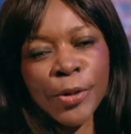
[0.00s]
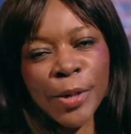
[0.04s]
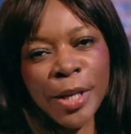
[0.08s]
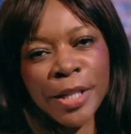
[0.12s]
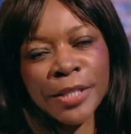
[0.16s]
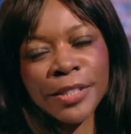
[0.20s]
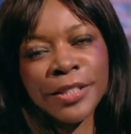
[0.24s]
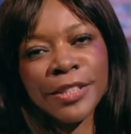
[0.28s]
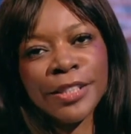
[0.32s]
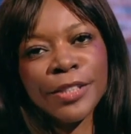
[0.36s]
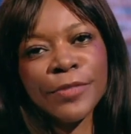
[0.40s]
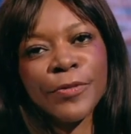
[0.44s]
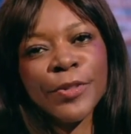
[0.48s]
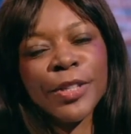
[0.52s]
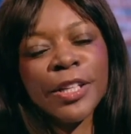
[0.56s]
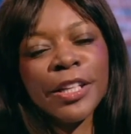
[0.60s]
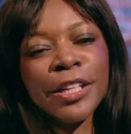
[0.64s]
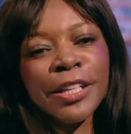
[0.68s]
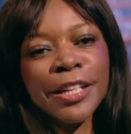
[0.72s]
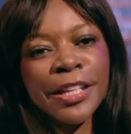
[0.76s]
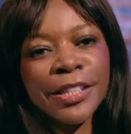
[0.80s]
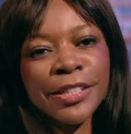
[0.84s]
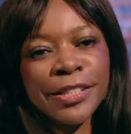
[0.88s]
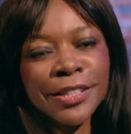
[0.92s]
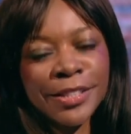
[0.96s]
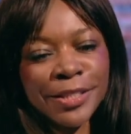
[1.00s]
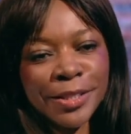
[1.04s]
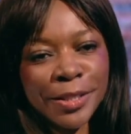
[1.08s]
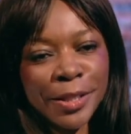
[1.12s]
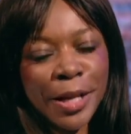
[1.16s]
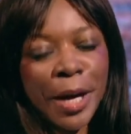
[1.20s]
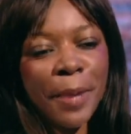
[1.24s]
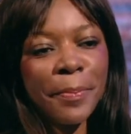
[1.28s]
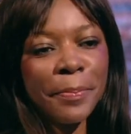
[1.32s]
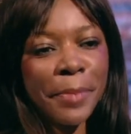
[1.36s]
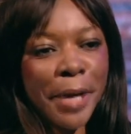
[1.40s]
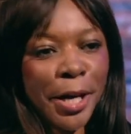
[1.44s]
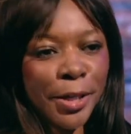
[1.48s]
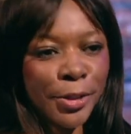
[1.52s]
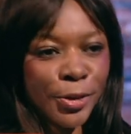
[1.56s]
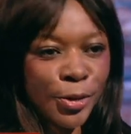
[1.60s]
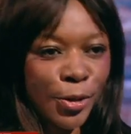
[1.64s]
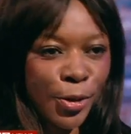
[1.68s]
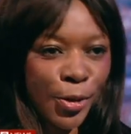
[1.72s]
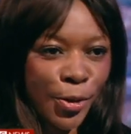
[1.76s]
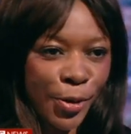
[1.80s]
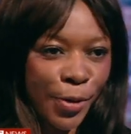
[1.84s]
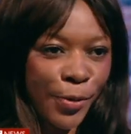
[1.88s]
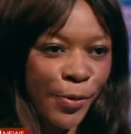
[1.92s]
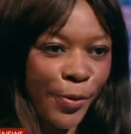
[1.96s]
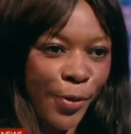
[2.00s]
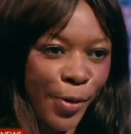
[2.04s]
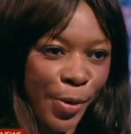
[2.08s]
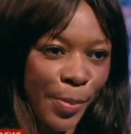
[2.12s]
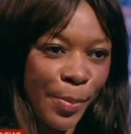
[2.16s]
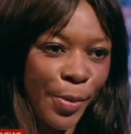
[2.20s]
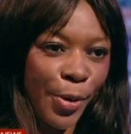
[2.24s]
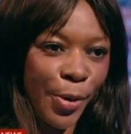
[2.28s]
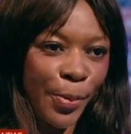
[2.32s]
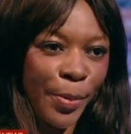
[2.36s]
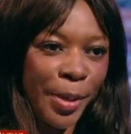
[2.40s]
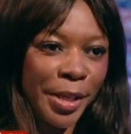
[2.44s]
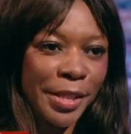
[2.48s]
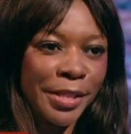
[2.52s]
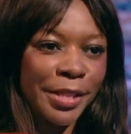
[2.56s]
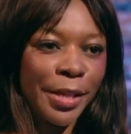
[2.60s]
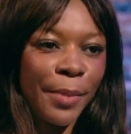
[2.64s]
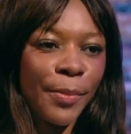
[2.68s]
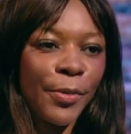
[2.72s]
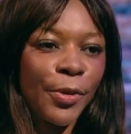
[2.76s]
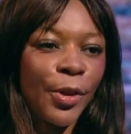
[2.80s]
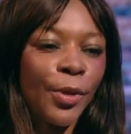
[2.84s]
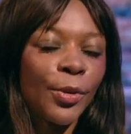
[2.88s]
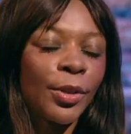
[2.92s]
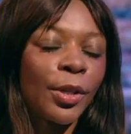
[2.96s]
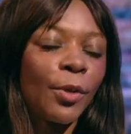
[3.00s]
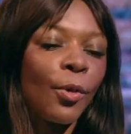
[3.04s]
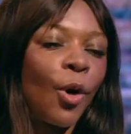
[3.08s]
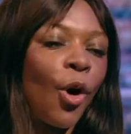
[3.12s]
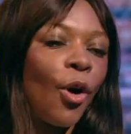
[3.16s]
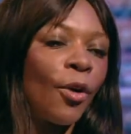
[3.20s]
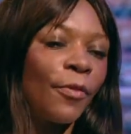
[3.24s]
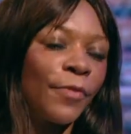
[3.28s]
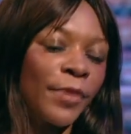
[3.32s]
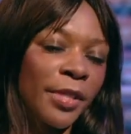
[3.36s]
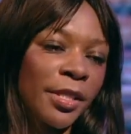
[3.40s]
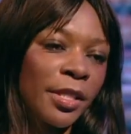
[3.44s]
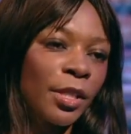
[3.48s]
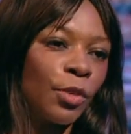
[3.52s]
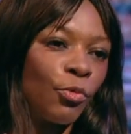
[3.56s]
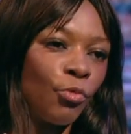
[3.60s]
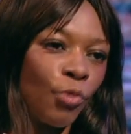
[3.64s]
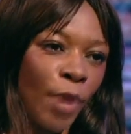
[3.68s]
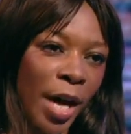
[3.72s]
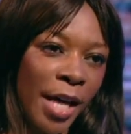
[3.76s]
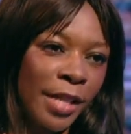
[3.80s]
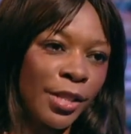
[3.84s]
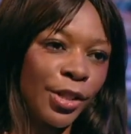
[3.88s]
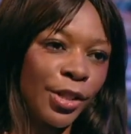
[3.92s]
Okay, Stephen, let's come back to earth for a moment. Those are obviously radical.